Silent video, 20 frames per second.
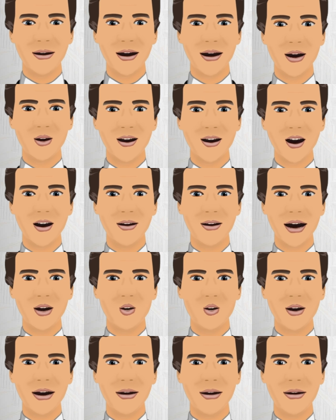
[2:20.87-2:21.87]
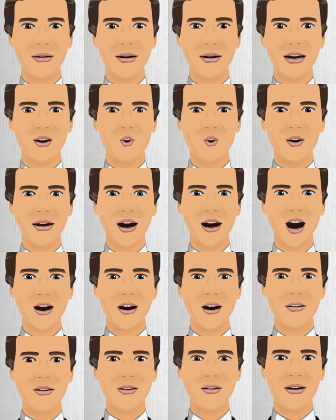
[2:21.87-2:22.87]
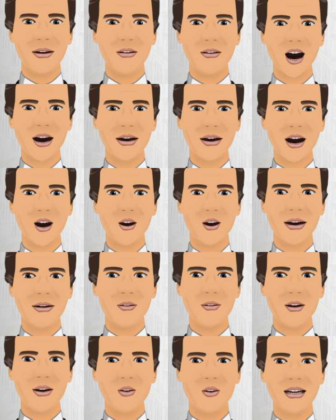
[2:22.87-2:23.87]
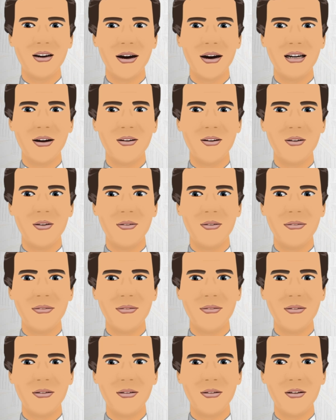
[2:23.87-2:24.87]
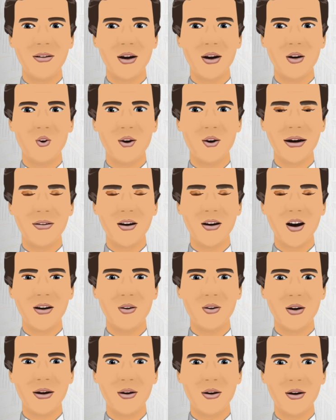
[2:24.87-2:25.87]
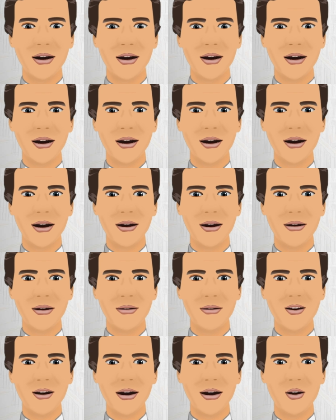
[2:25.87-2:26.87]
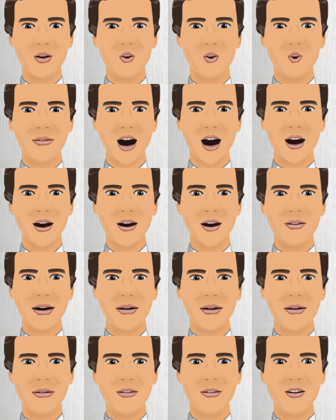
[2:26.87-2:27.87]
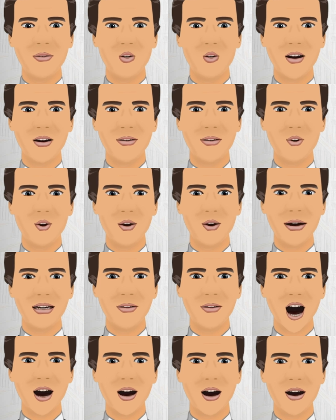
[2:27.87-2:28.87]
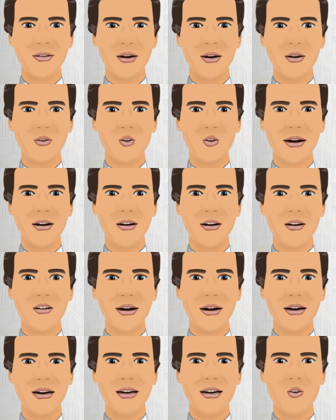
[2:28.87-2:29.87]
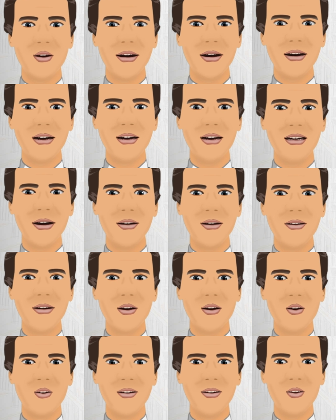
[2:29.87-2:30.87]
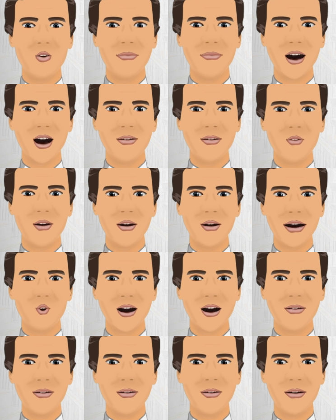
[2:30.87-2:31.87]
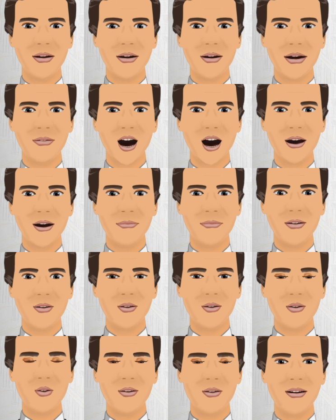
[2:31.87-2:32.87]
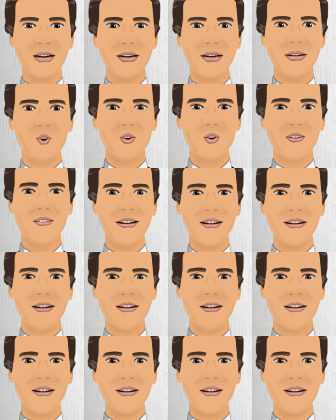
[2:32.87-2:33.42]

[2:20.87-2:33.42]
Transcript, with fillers: Until recently, the city lacked a proper address system. In 2010, the municipality undertook the installing of street name signs and entrance numbers, while every apartment entrance was